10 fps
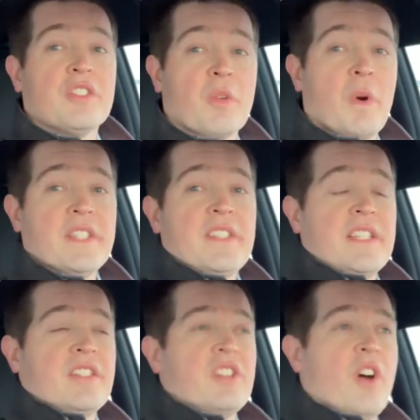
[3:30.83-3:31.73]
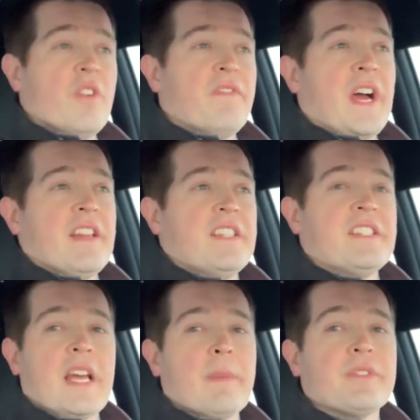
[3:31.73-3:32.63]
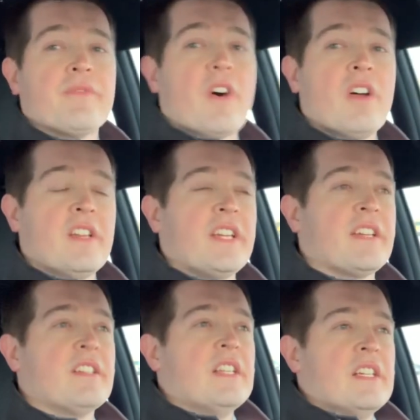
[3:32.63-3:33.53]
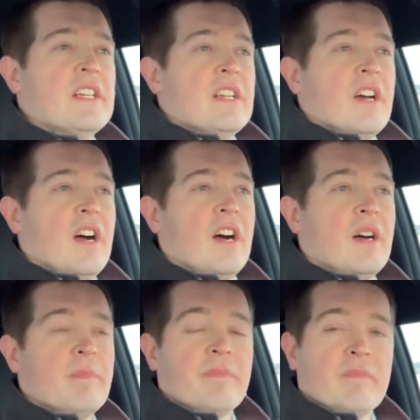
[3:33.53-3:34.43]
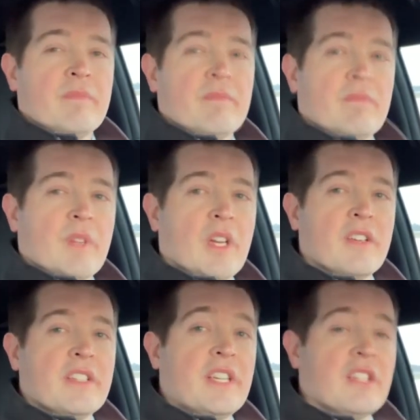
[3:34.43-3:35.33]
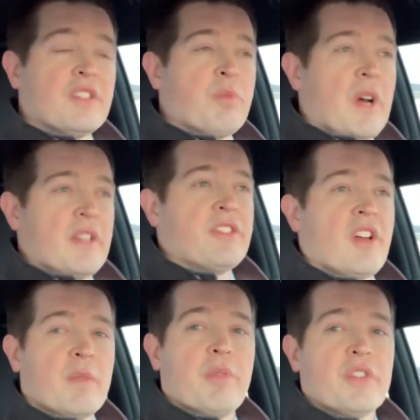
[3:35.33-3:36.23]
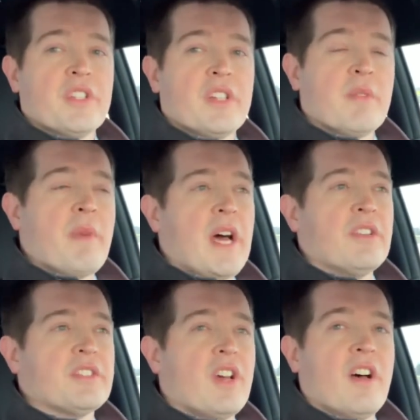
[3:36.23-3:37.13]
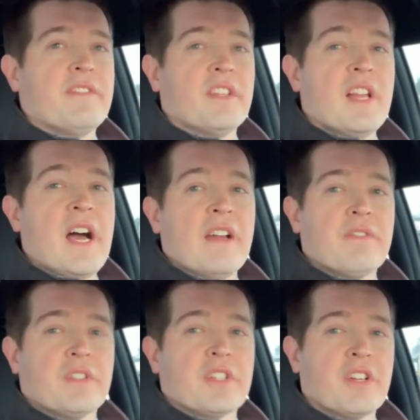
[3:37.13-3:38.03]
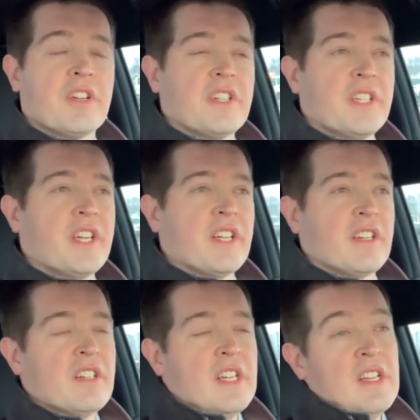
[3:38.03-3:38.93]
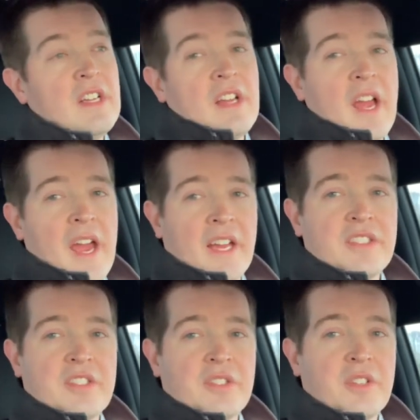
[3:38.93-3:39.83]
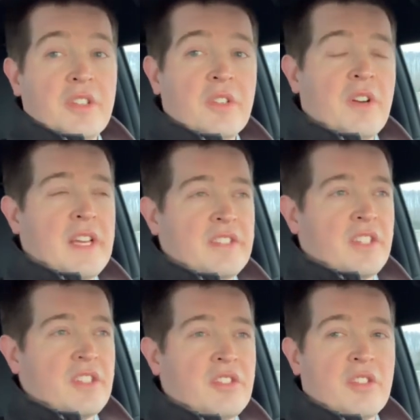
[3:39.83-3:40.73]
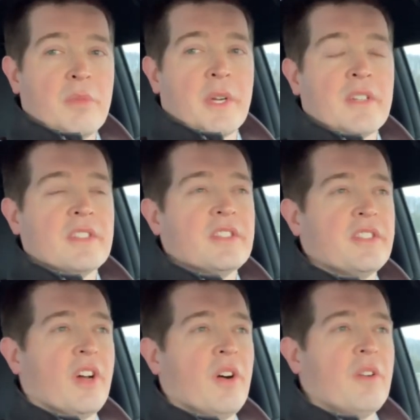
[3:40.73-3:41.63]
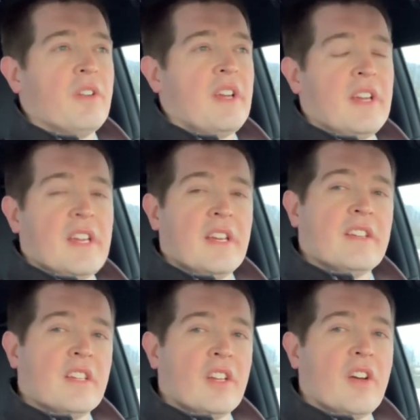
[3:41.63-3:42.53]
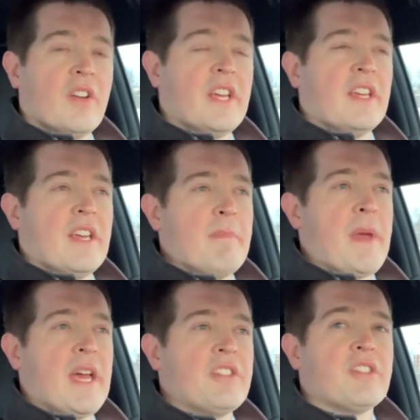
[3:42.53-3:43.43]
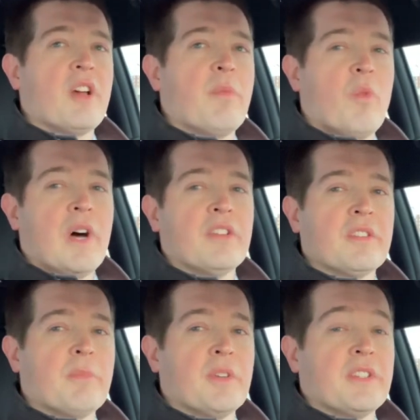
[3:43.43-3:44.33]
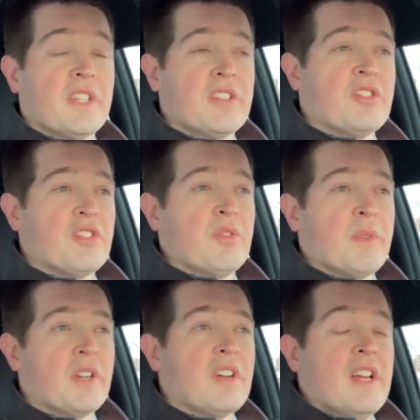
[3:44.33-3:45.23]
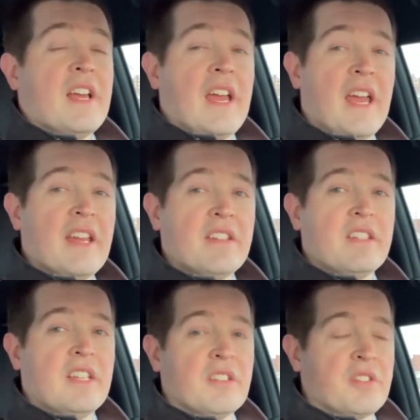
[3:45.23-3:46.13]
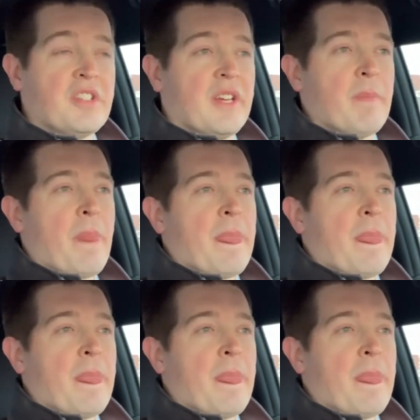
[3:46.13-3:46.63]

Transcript: So once that snow finally stops falling, the dealers want to start pushing their models off the lot for current year, as do you as a consumer. So, it matches up well to both the consumer and the dealership.